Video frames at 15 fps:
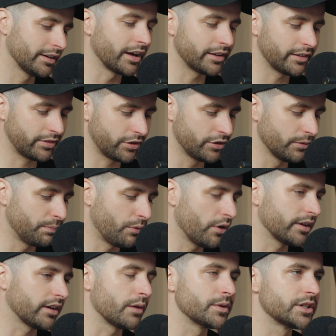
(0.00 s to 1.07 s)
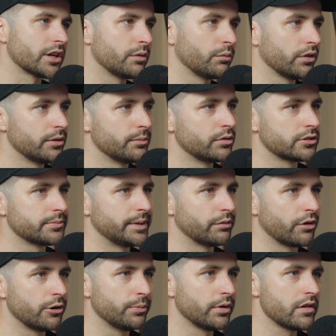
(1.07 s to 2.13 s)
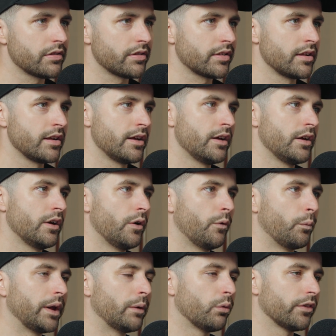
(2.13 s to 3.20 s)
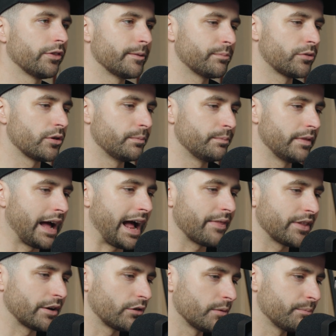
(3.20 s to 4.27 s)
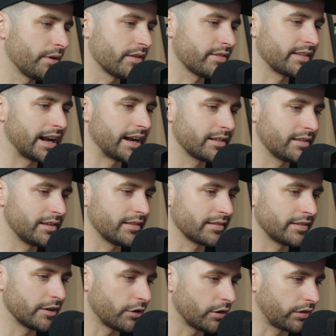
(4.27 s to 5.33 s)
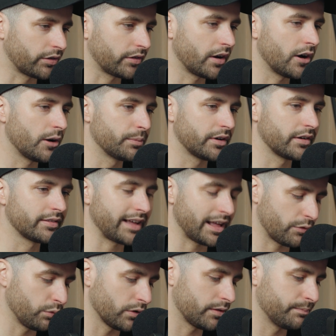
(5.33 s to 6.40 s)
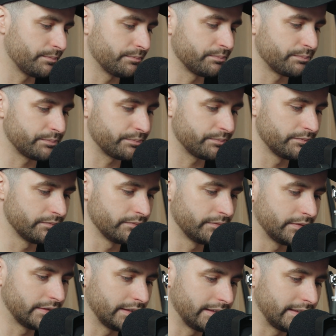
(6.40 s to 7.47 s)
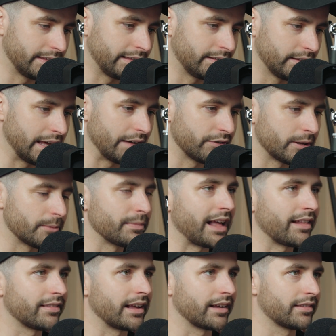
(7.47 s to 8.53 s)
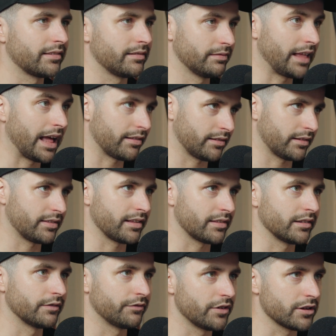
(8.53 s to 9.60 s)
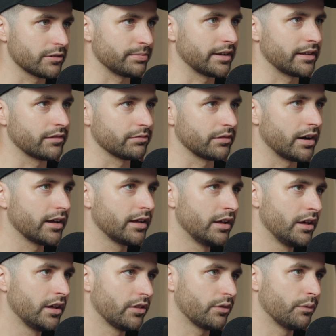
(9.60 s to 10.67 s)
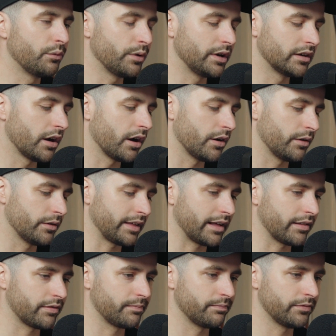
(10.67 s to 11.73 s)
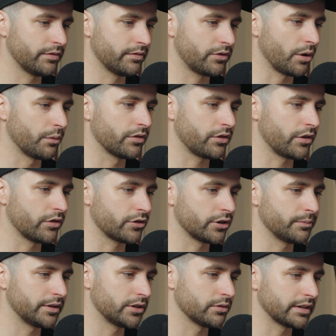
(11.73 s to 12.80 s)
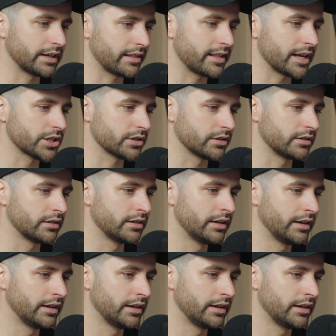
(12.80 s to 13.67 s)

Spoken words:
like to your point, like we don't want them all to be robots. We want them to have their own personalities and their own style, because that's what's given them that success in the first place, right? So if we know that so-and-so is going to be doing their session,